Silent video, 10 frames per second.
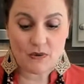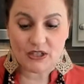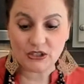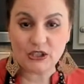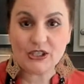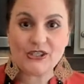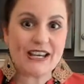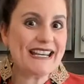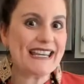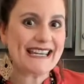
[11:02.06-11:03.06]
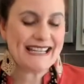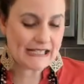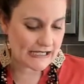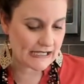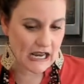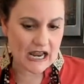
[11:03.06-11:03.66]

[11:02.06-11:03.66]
looks like inside the